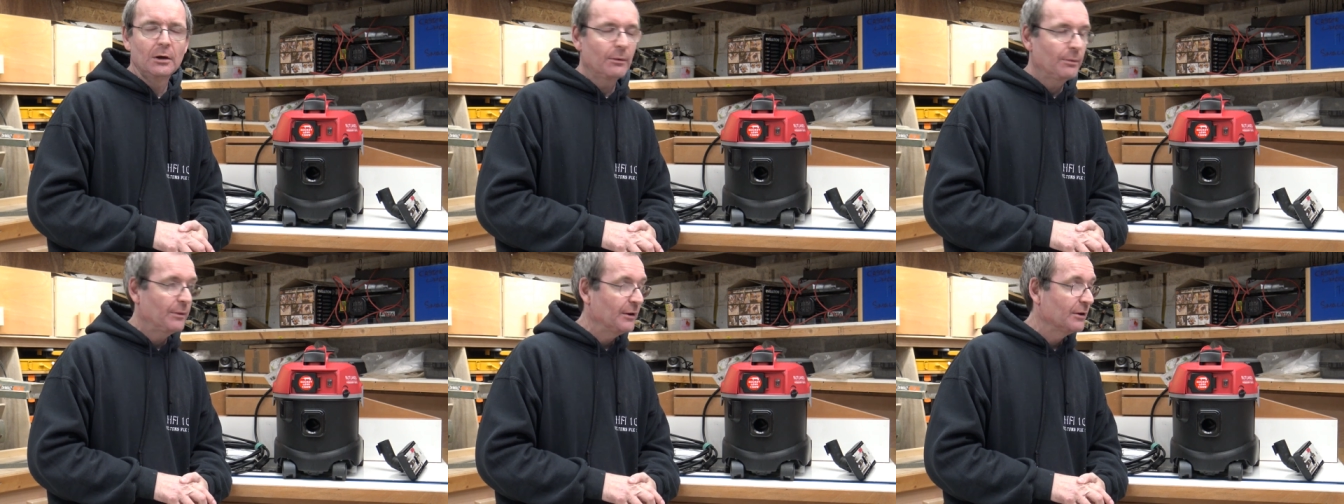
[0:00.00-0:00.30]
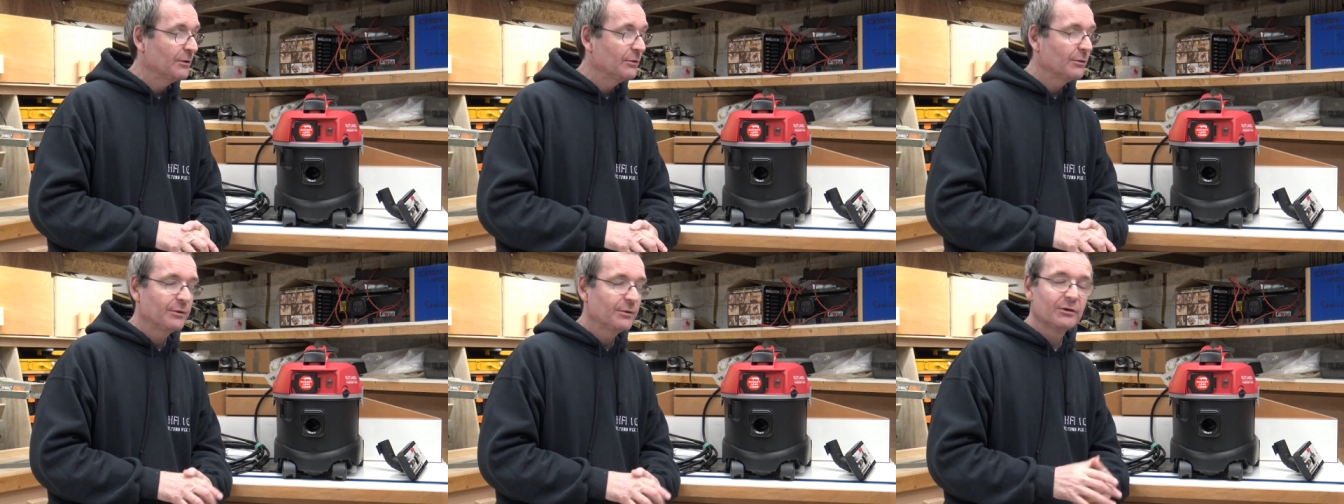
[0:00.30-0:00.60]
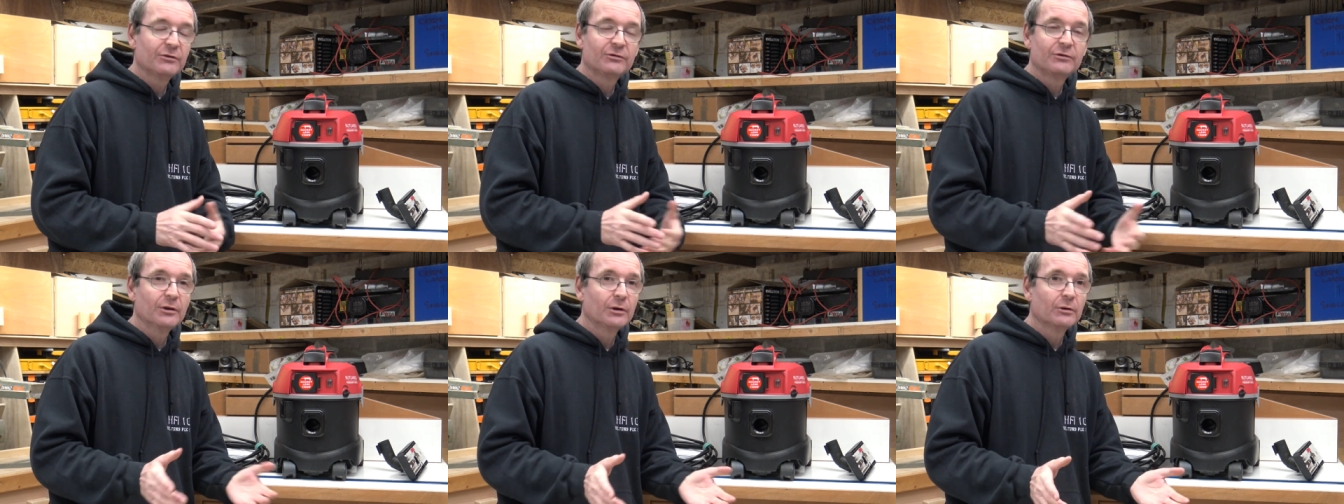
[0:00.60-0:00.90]
then
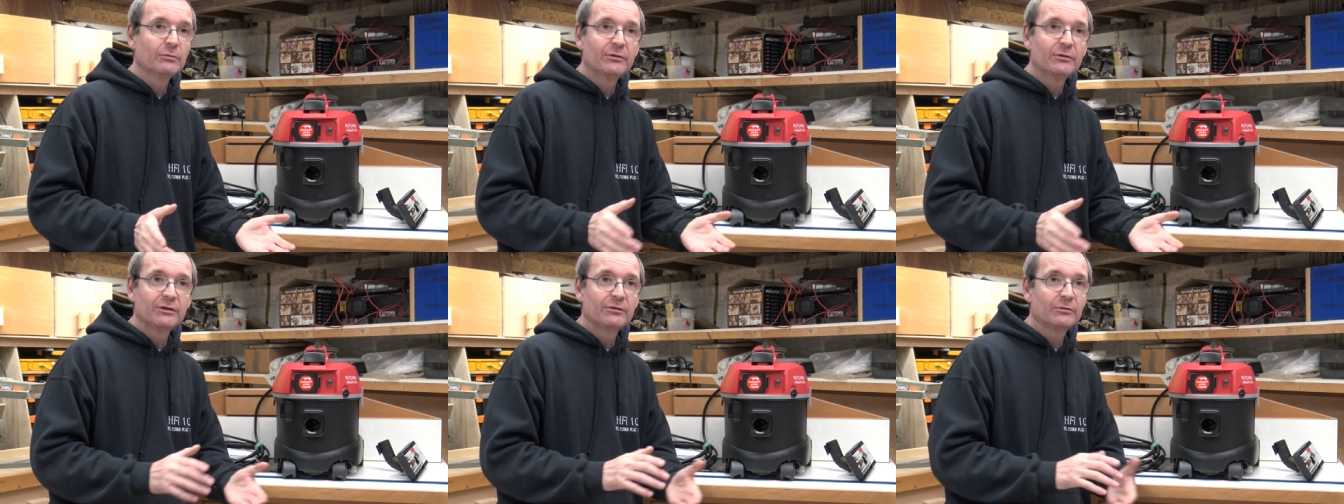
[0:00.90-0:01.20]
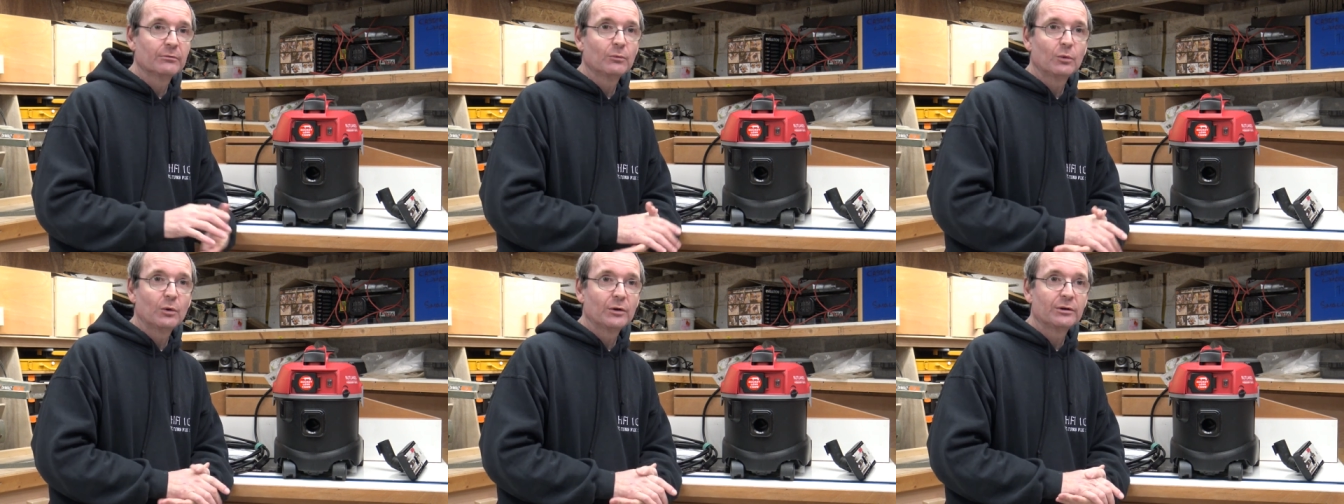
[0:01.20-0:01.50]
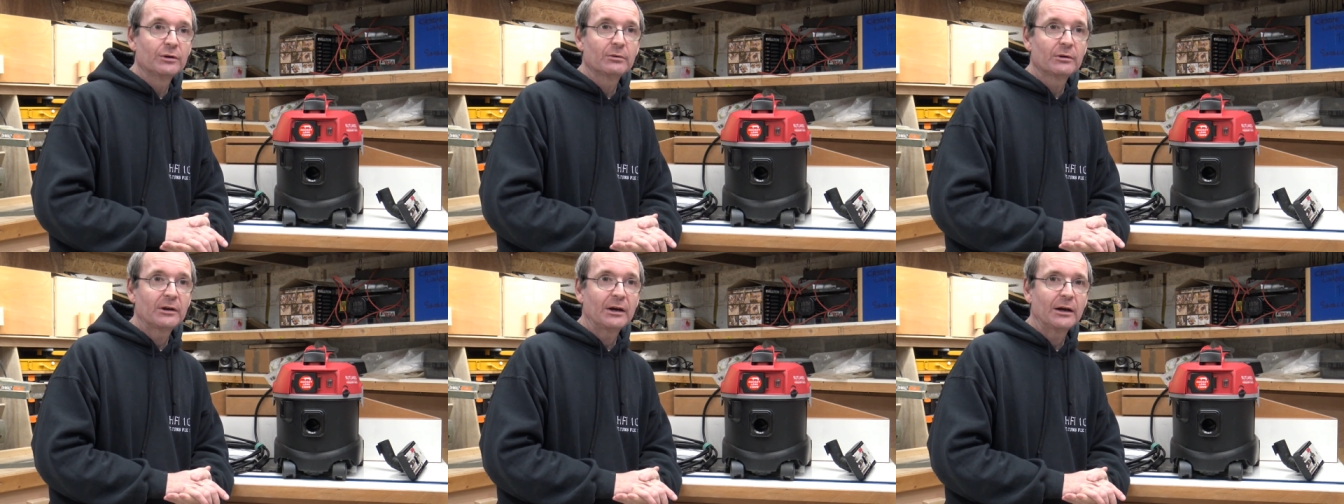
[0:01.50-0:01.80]
there's no reason why
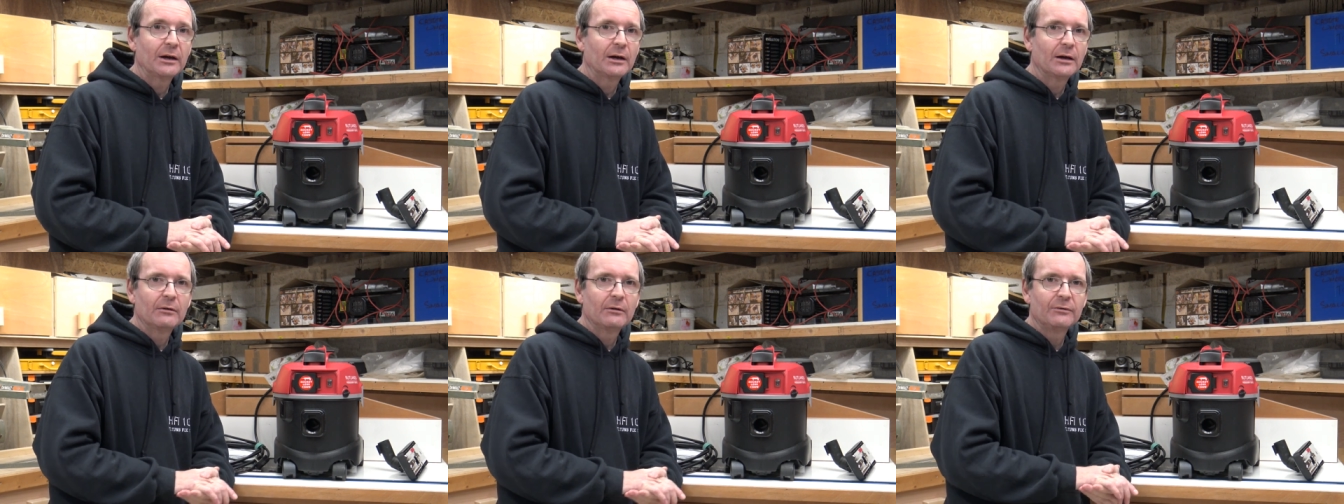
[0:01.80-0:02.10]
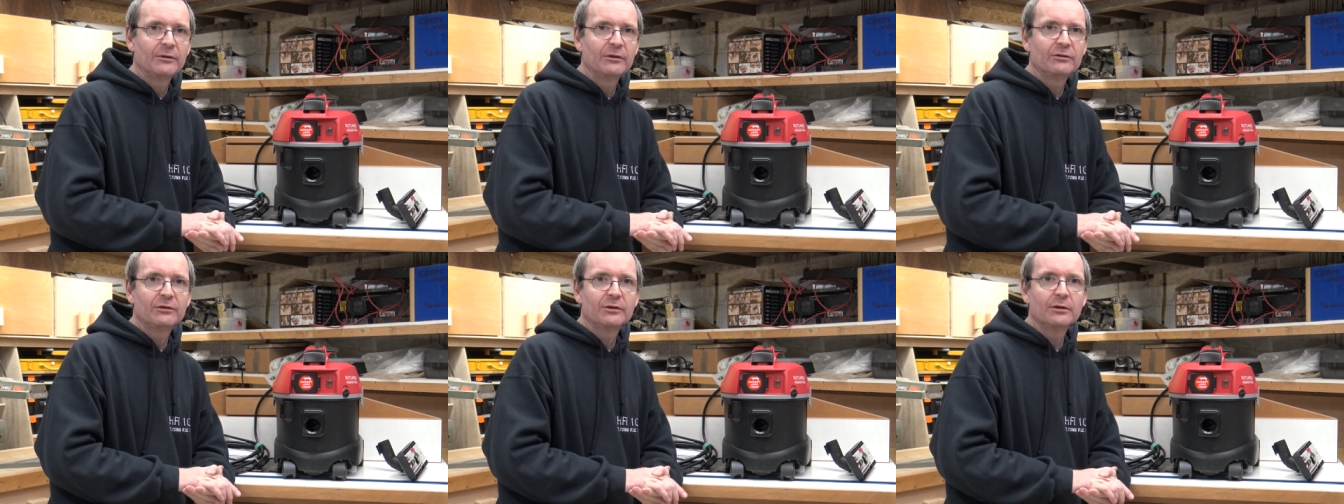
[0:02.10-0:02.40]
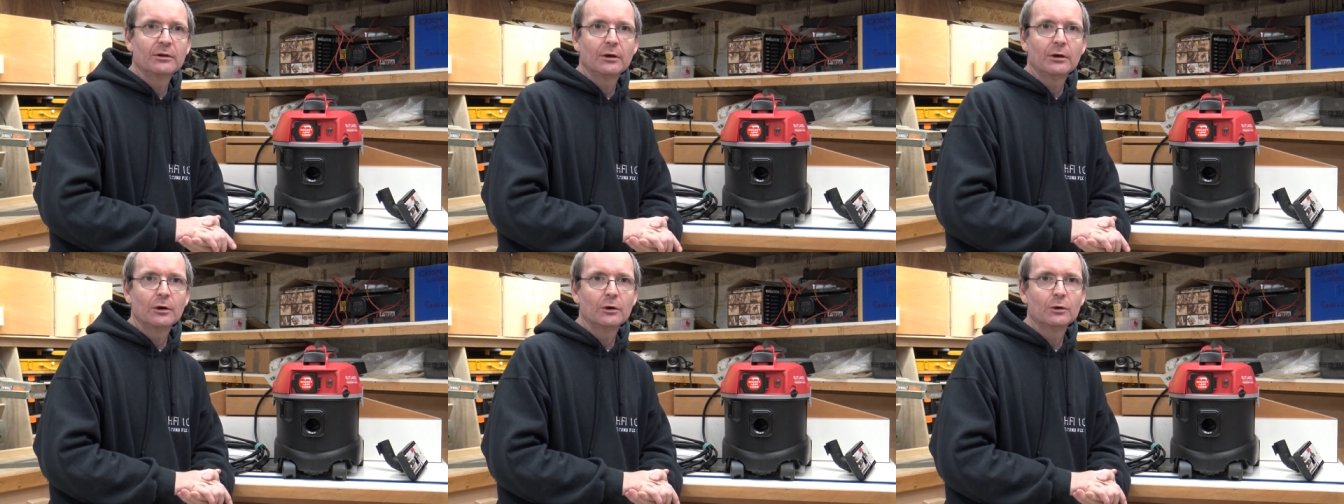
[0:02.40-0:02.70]
you can't have this
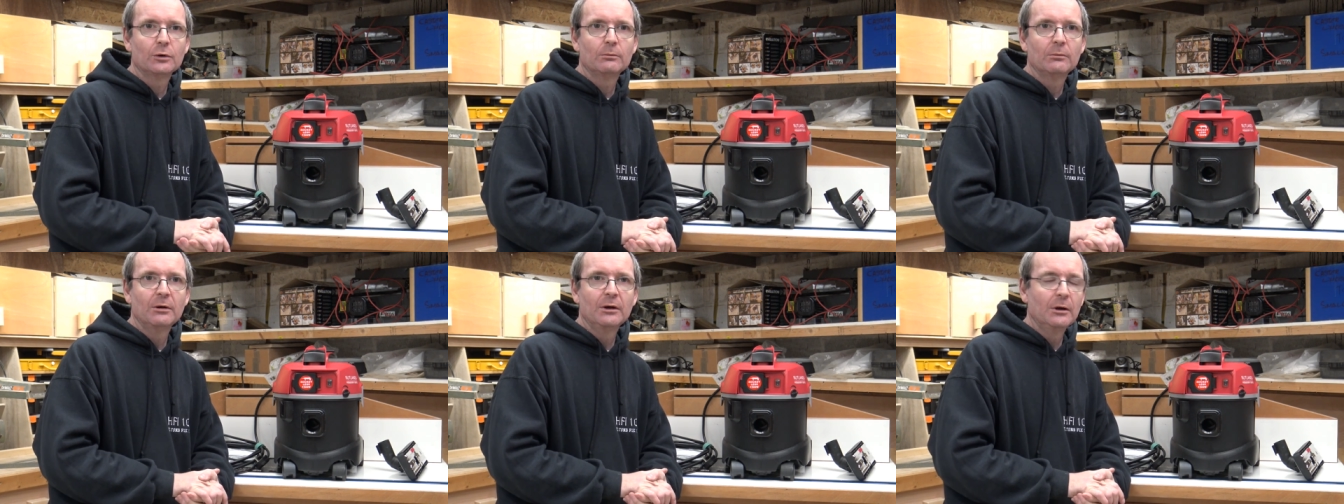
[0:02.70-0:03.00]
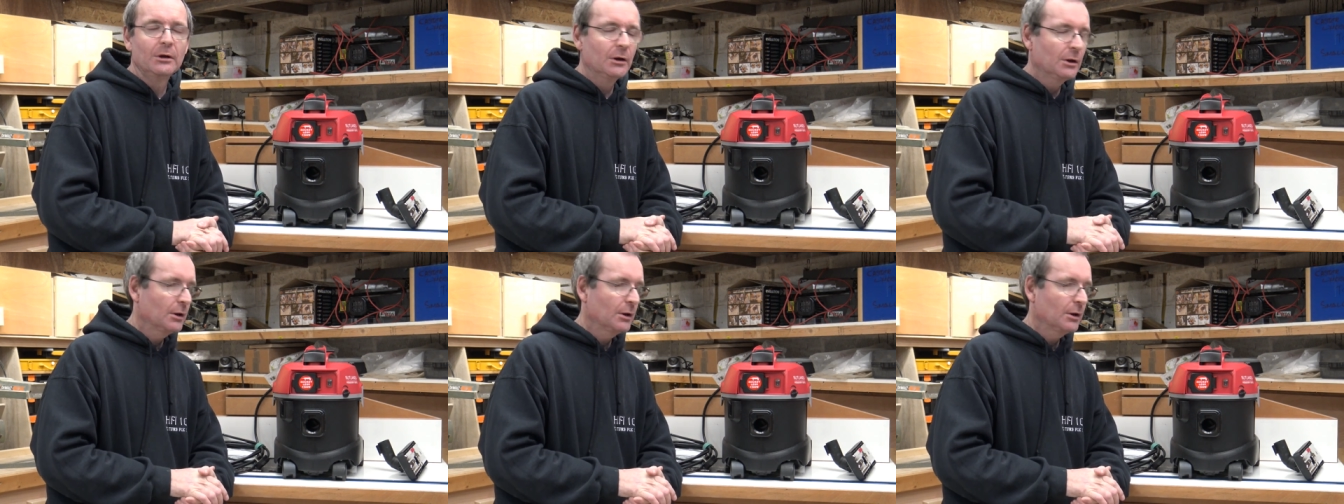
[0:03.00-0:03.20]
in the home